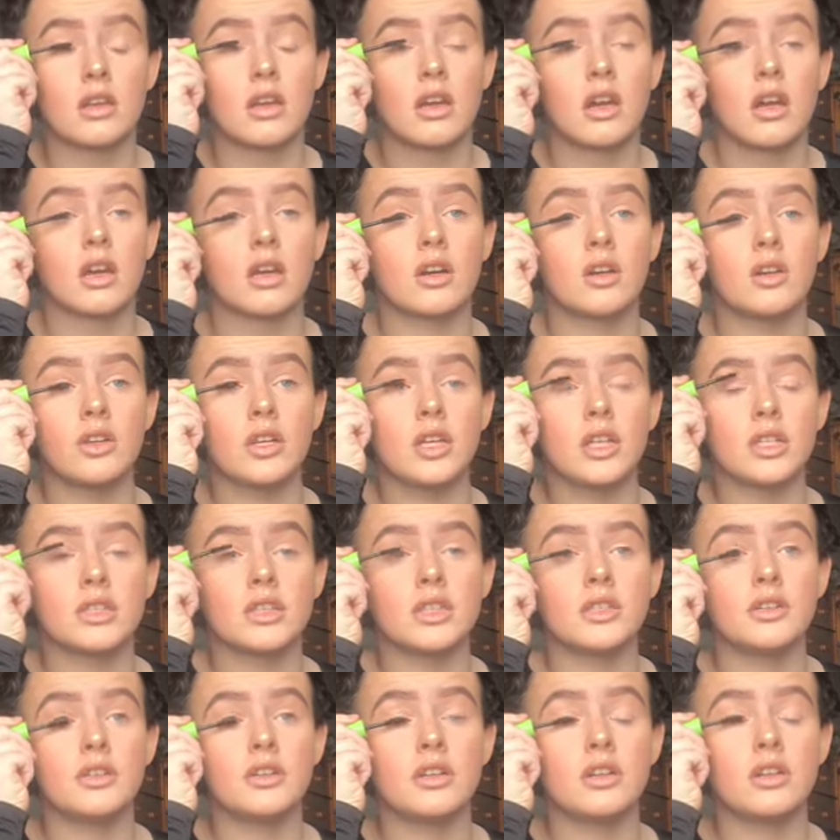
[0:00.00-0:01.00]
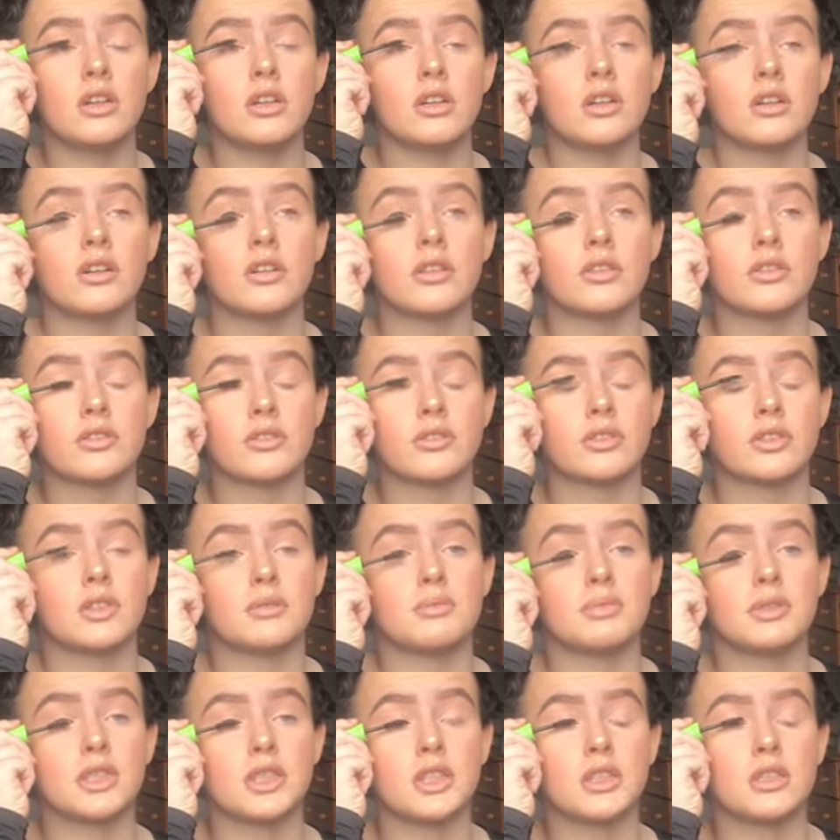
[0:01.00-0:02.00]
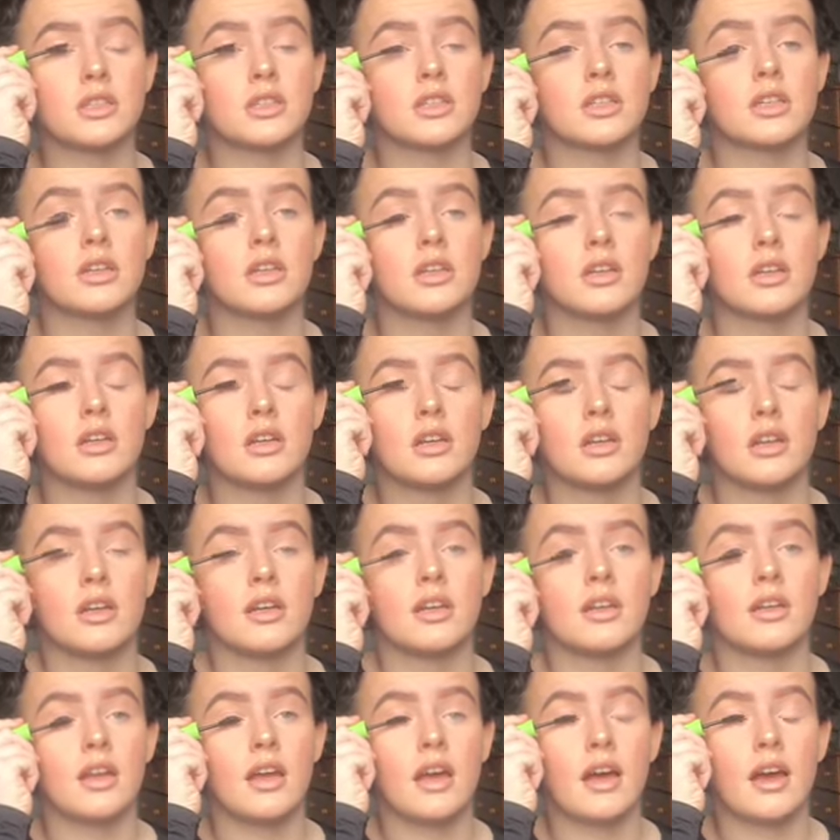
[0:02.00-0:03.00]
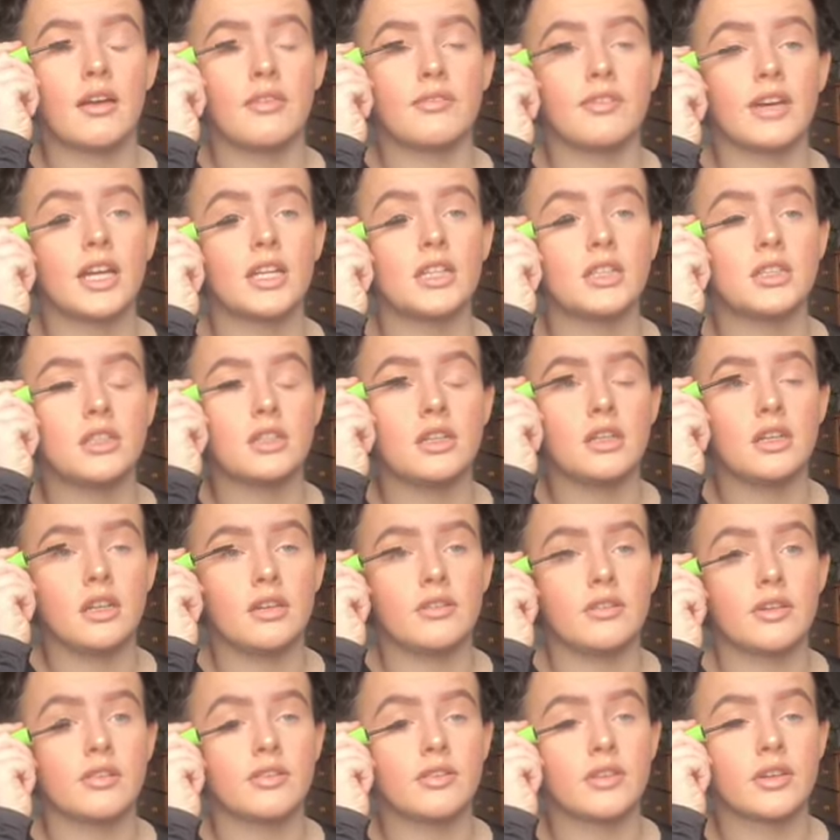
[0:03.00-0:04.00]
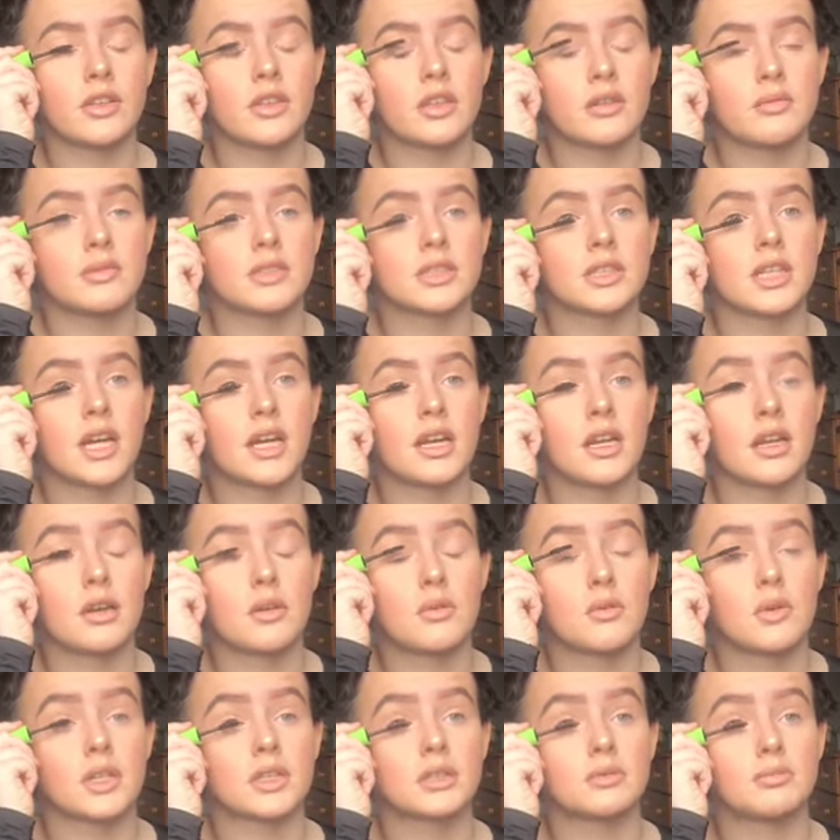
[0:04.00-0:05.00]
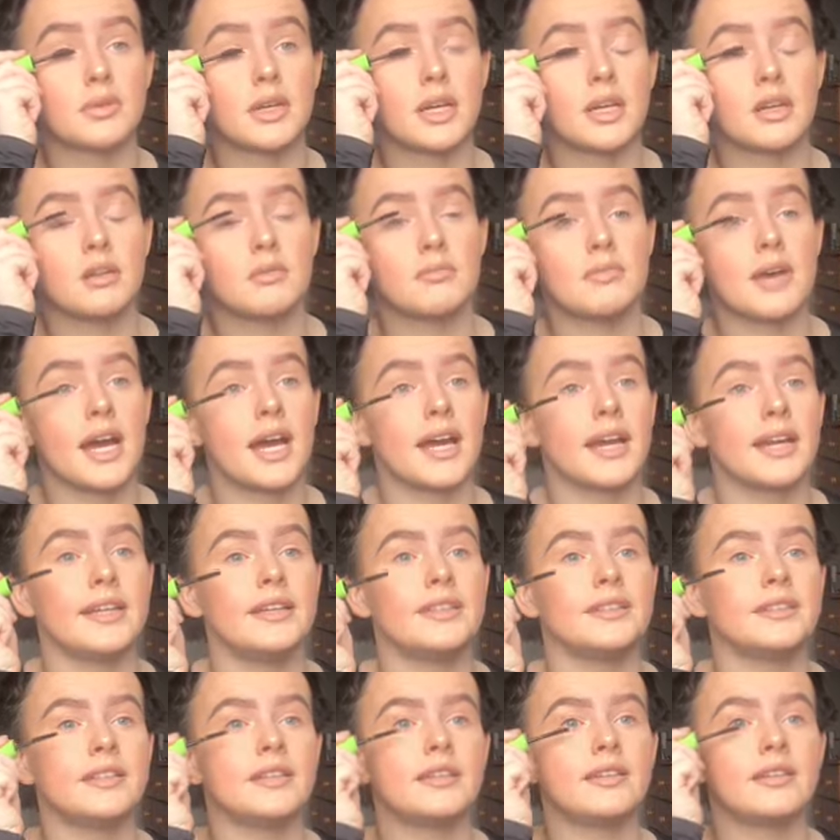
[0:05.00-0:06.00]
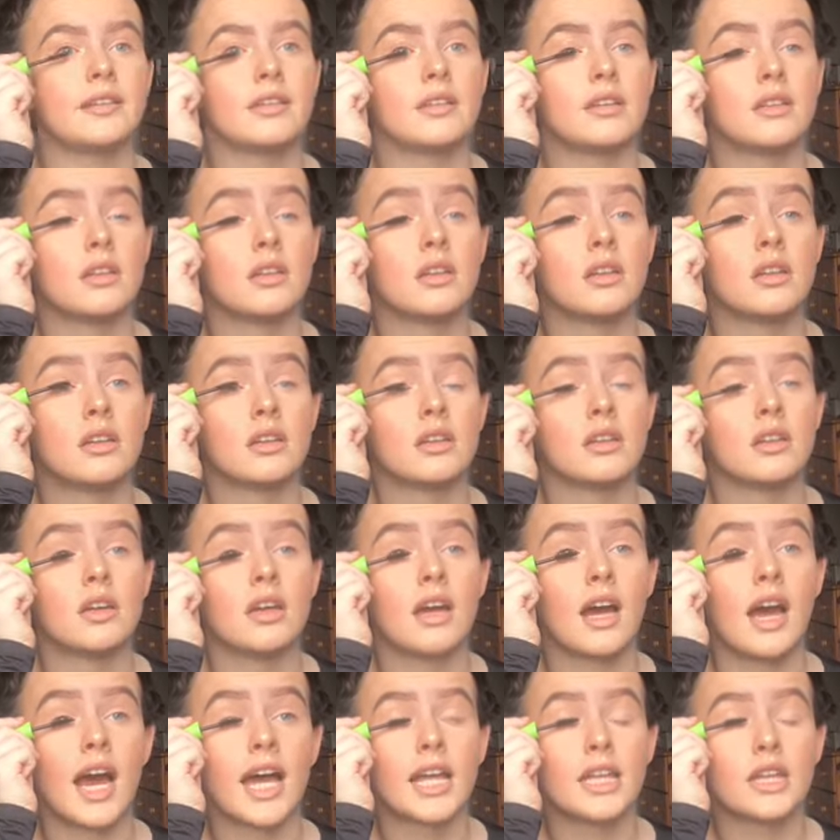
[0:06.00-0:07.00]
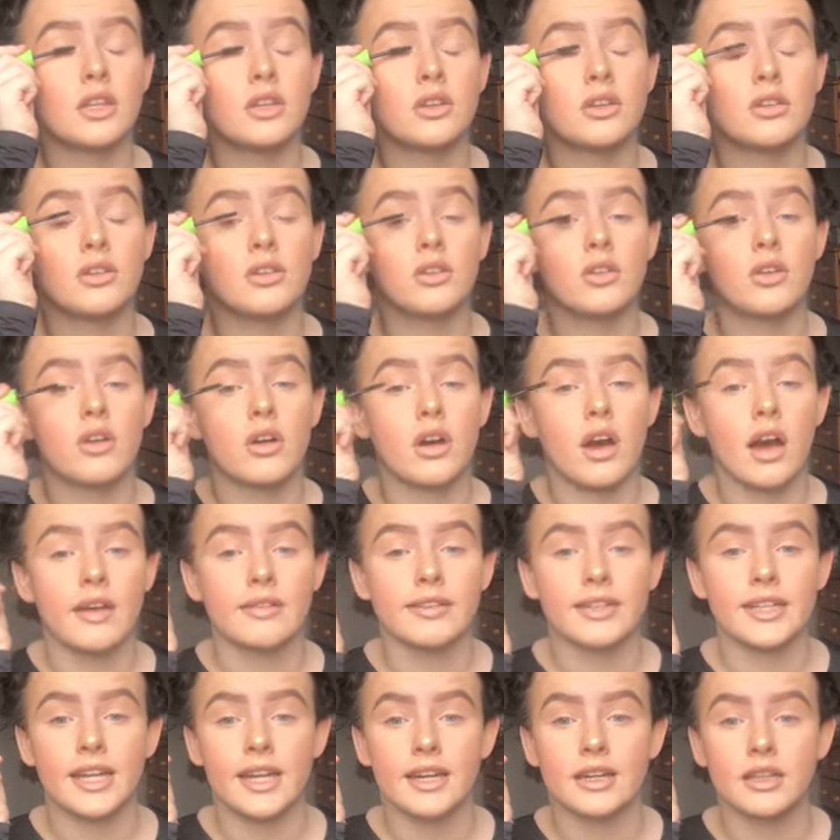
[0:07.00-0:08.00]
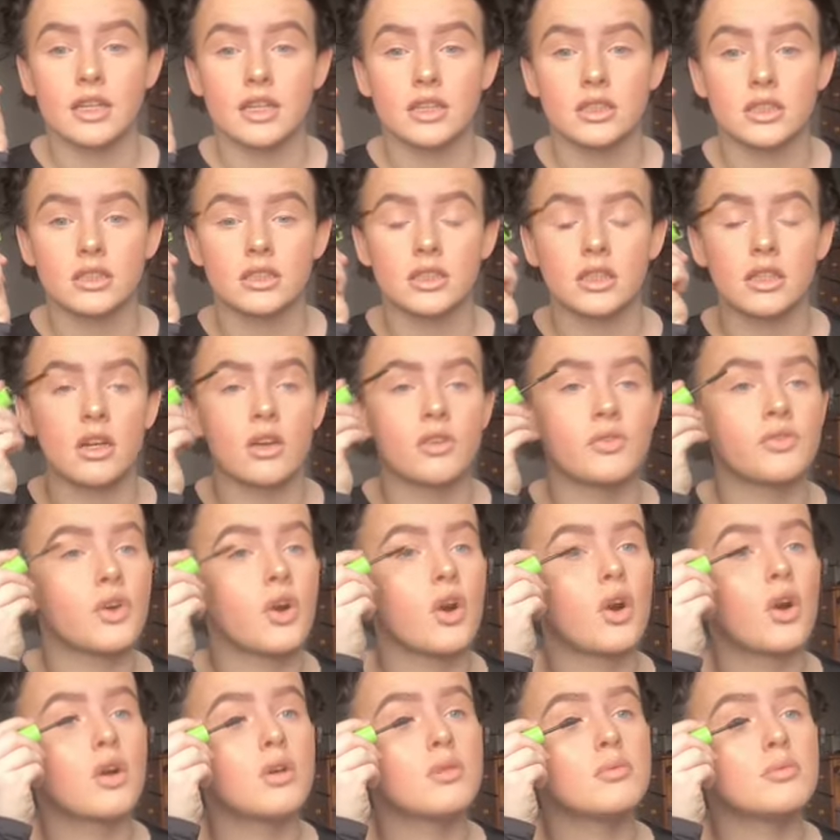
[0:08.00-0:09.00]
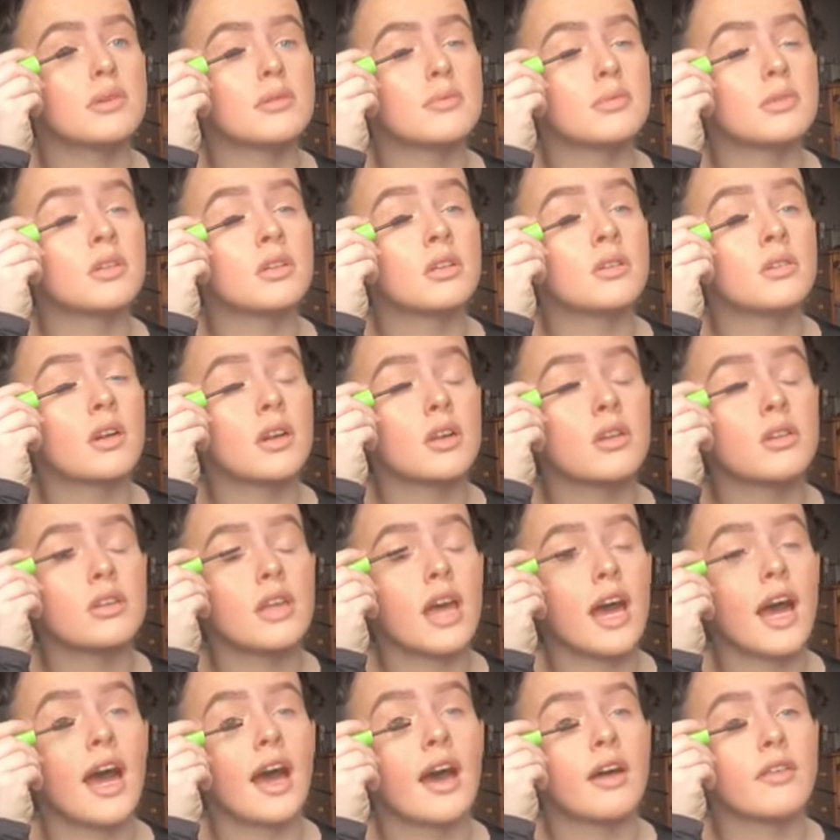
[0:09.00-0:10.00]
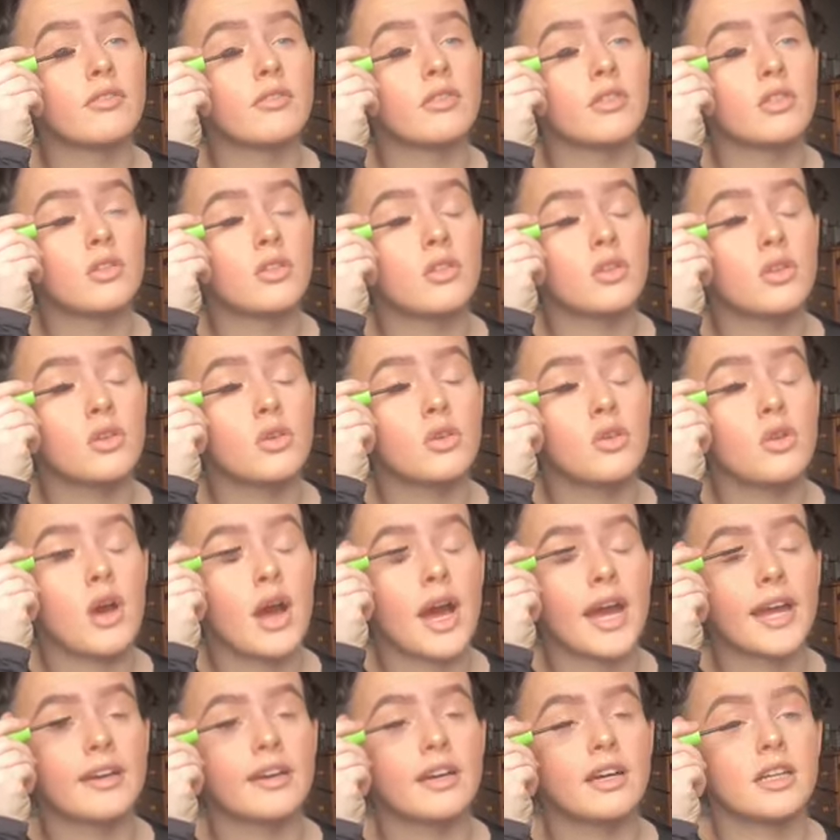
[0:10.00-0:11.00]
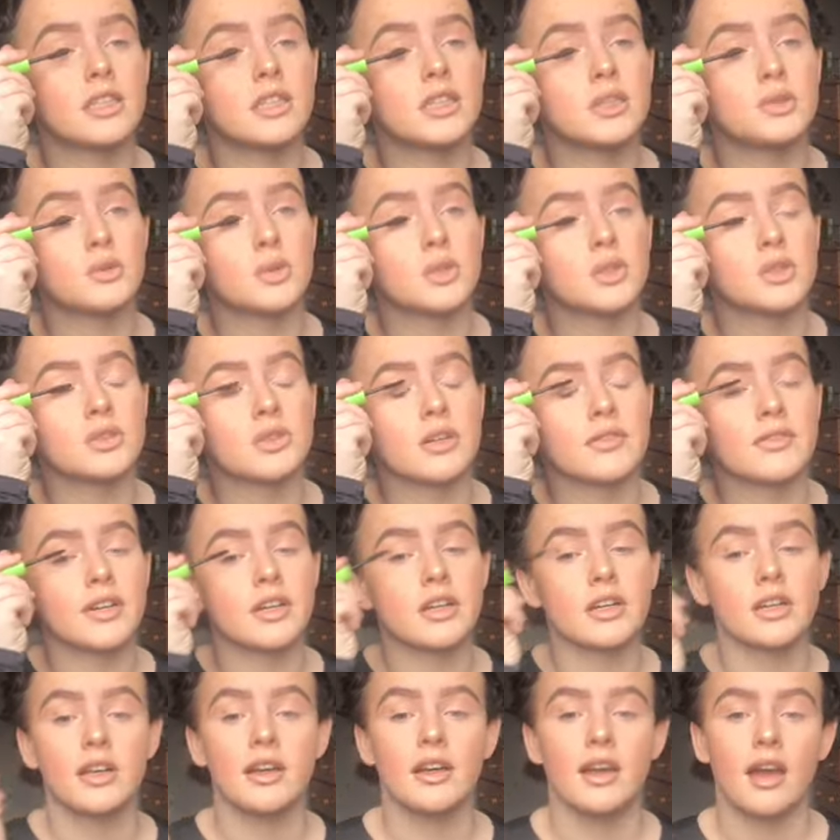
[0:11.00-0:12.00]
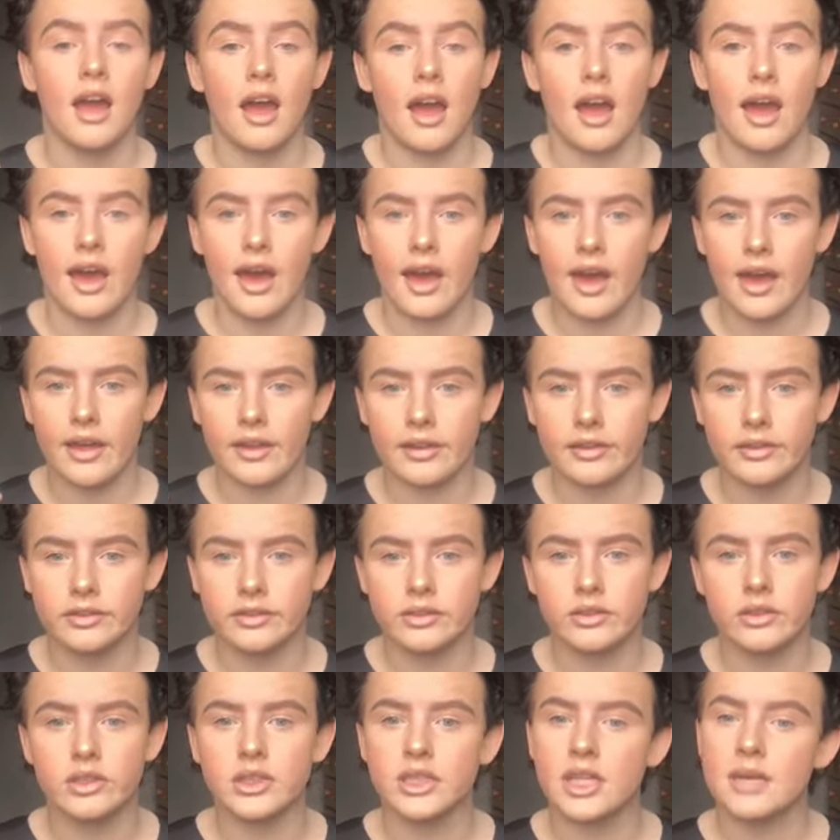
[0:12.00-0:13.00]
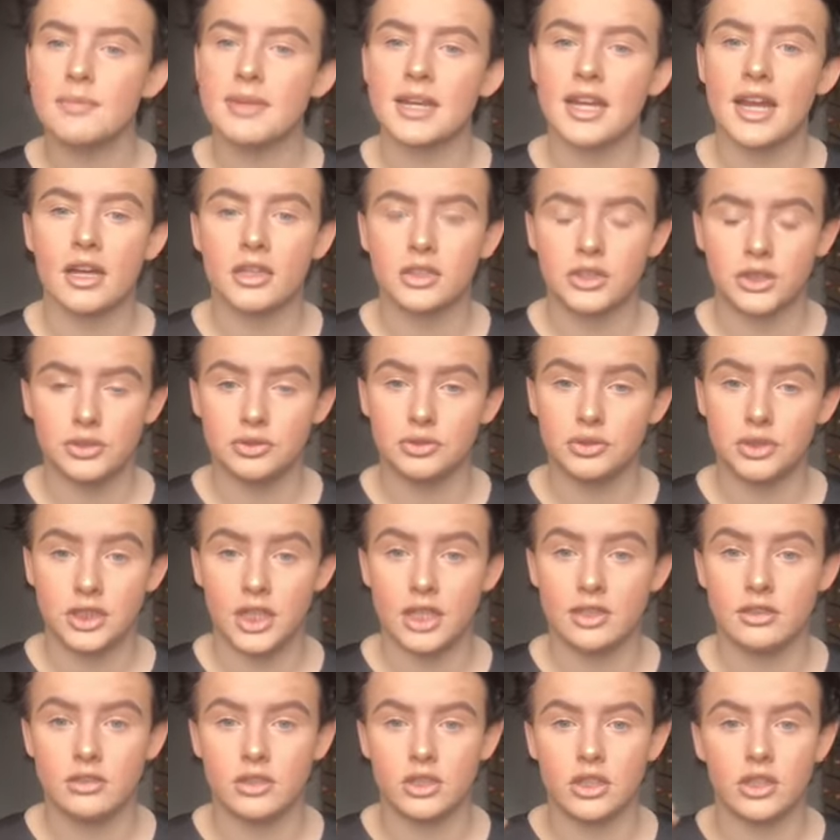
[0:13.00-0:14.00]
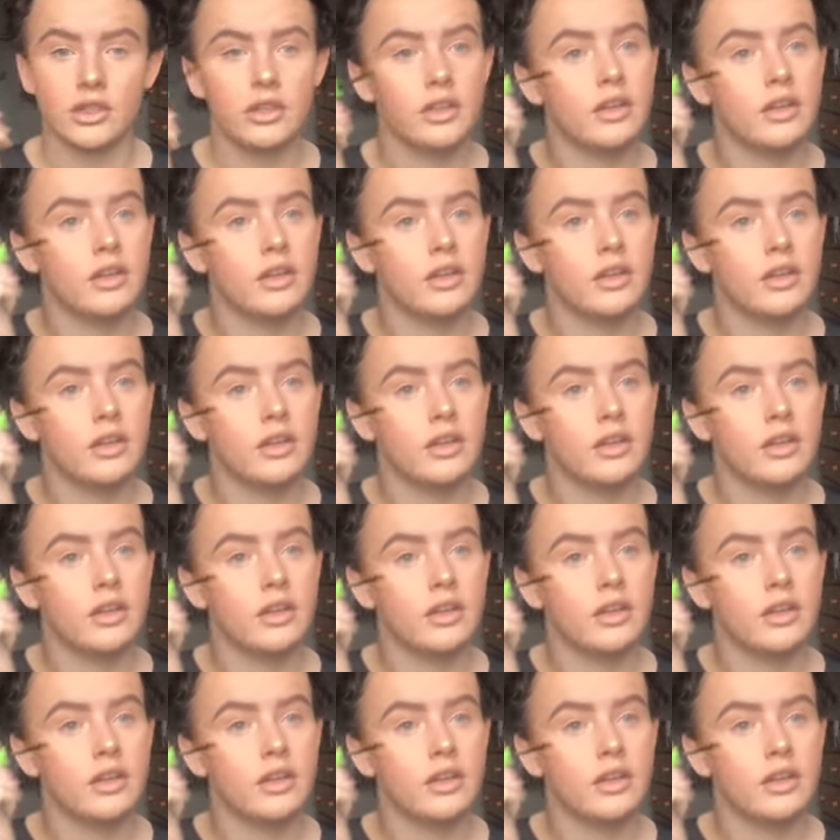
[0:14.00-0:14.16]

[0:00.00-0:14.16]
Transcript: I got this out of Superdrug and I've actually never found a mascara that works better on my eyes. Like, I do not have any eyelashes. Like, of all people in the world, I have no eyelashes whatsoever. And because I'm a natural ginger,